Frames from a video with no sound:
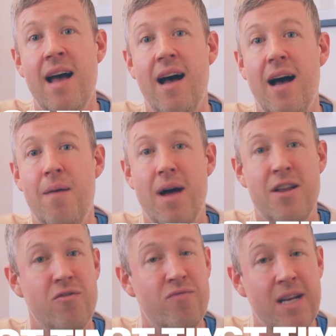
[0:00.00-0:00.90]

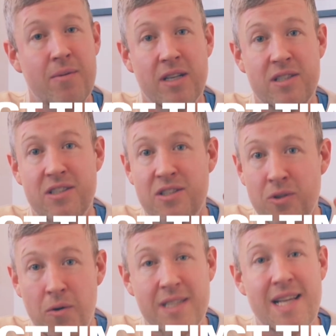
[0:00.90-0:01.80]
And you really want to
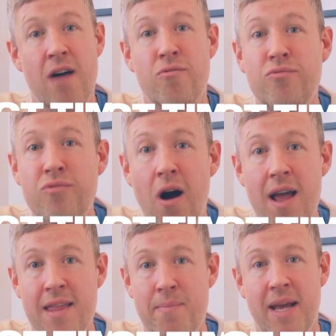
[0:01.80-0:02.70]
sort this out
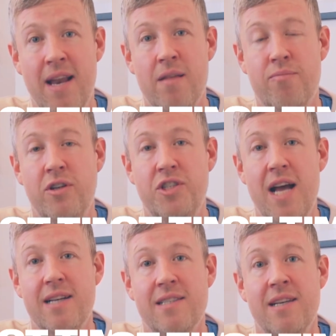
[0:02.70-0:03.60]
right at the beginning of the
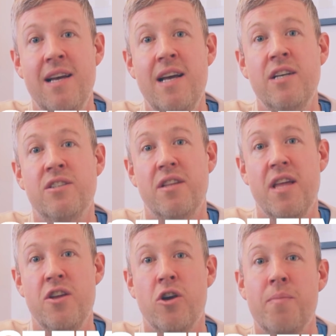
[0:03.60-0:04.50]
project so
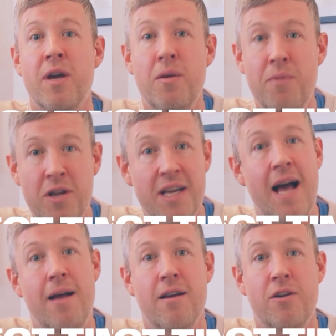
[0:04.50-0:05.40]
that you can be
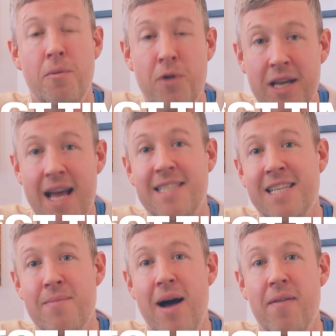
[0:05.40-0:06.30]

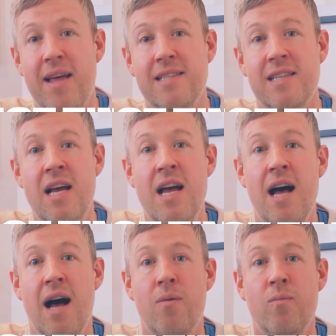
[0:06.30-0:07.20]
communicating about this
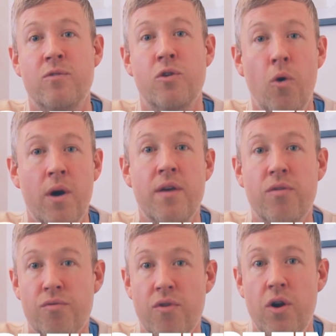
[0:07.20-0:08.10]
and talking
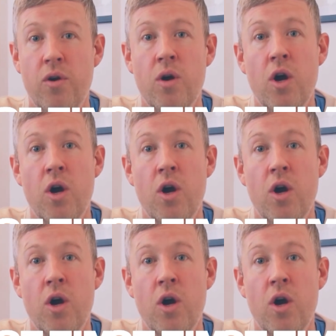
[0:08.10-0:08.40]
through